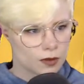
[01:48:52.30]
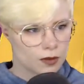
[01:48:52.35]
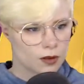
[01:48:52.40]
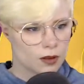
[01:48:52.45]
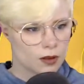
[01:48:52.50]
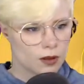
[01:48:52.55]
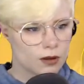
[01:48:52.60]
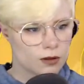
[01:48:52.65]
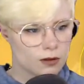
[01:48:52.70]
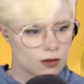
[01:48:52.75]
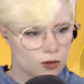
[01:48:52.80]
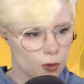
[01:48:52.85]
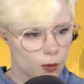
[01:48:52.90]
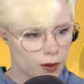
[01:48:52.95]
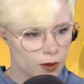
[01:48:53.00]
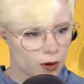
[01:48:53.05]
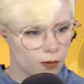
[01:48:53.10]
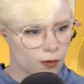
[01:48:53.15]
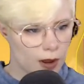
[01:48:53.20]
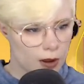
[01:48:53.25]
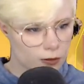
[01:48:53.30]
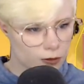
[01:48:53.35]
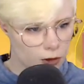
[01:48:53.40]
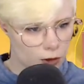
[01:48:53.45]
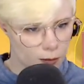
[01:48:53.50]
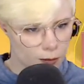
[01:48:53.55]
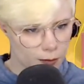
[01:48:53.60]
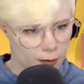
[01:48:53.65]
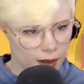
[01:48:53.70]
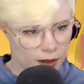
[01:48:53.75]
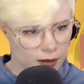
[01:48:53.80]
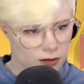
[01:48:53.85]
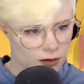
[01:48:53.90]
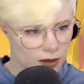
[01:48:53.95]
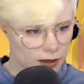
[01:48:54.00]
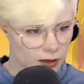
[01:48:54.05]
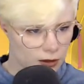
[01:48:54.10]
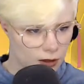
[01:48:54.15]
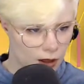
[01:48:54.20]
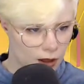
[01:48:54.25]
Because it's going around her bust.
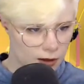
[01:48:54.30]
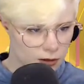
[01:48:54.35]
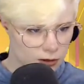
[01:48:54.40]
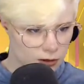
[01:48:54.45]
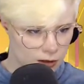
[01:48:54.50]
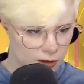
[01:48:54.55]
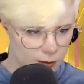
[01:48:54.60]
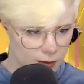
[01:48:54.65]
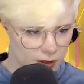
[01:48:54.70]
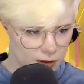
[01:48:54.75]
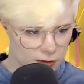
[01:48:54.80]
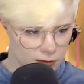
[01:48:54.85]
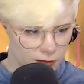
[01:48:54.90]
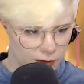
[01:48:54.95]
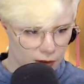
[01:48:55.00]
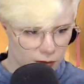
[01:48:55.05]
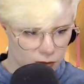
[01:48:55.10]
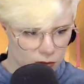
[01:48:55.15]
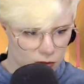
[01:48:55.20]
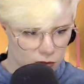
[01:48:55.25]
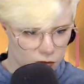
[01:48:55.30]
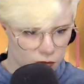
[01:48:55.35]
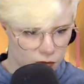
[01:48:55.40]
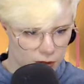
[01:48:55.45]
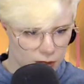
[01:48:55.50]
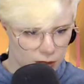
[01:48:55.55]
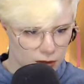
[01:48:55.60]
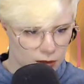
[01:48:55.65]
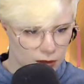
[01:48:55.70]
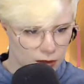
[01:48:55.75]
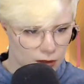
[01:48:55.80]
I lost it because of how it's fitting.